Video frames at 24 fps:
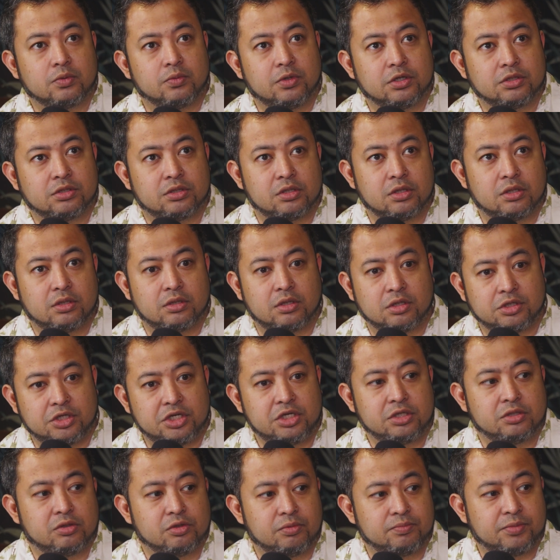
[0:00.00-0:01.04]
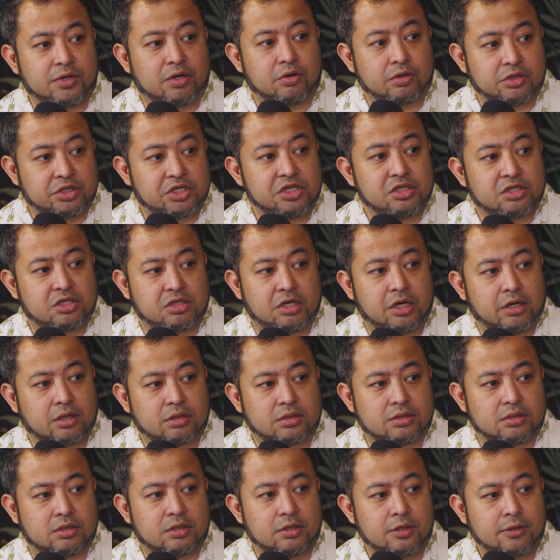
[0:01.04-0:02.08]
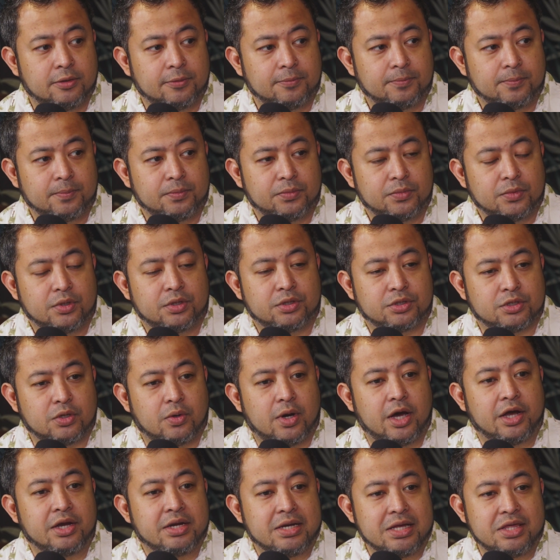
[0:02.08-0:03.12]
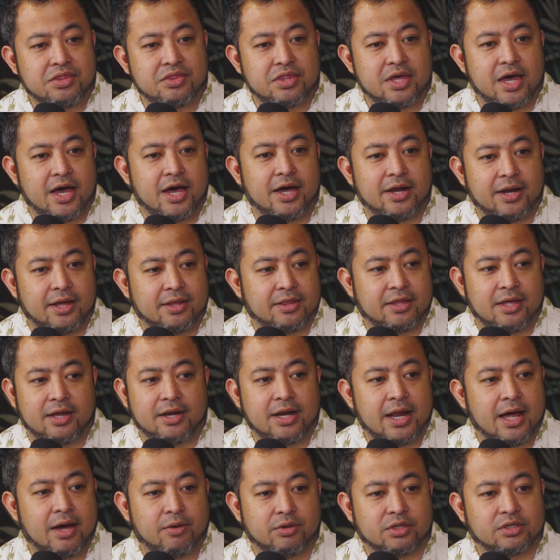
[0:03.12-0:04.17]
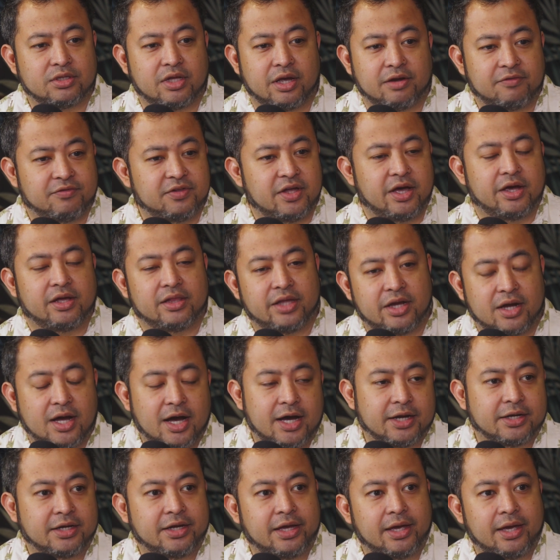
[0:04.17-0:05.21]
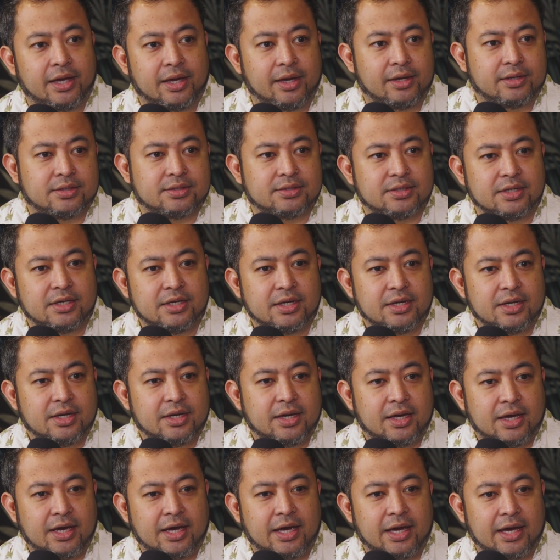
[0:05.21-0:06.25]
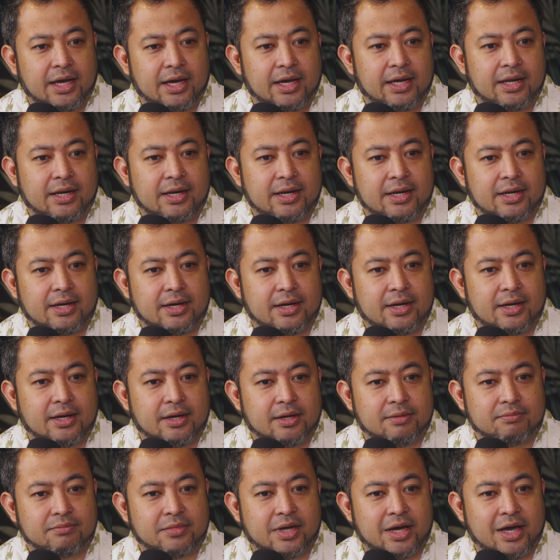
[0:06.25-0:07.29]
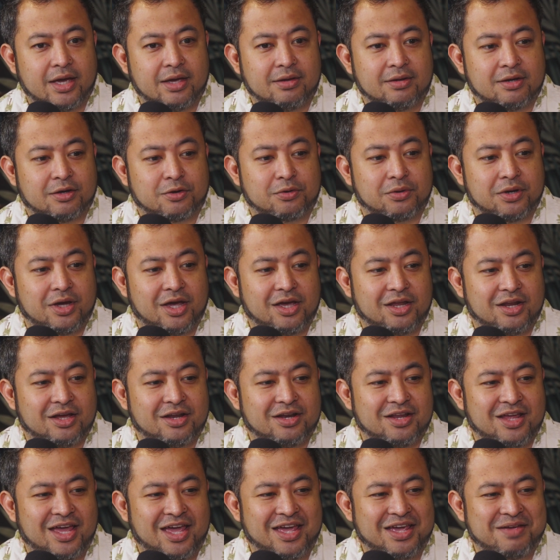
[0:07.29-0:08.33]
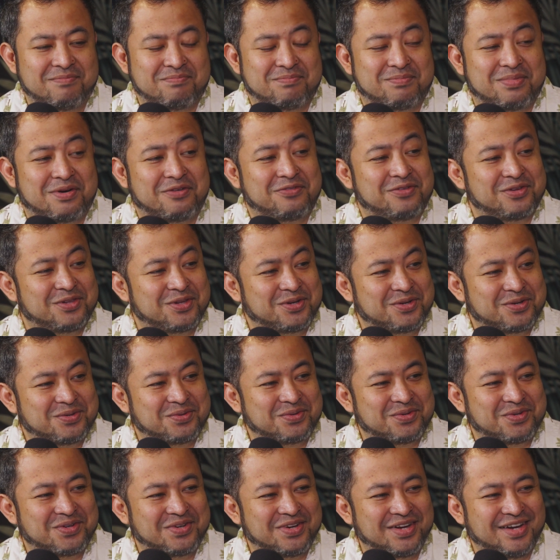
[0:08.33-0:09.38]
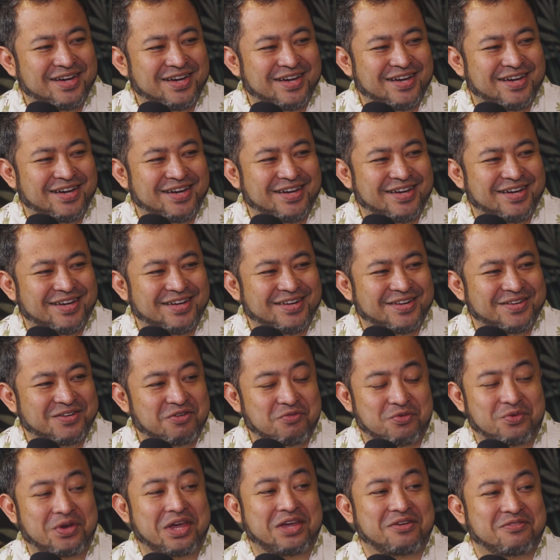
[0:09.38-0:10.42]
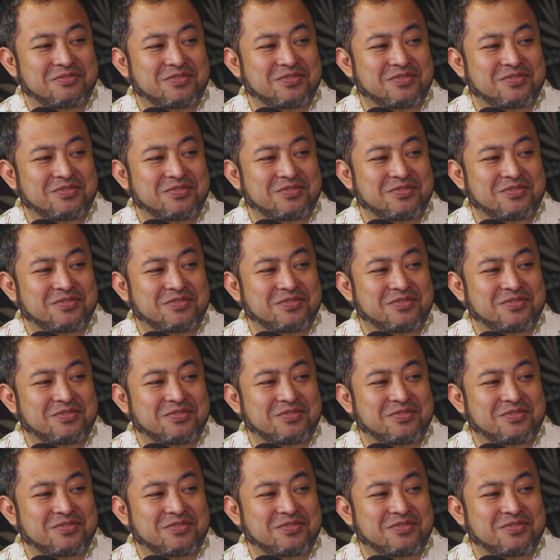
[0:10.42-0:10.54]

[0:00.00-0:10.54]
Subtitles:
was the cheese lumpia or cheese sticks. Mm-hmm. So I did that, and then now it's like flying like hotcakes. And I created a buffalo wing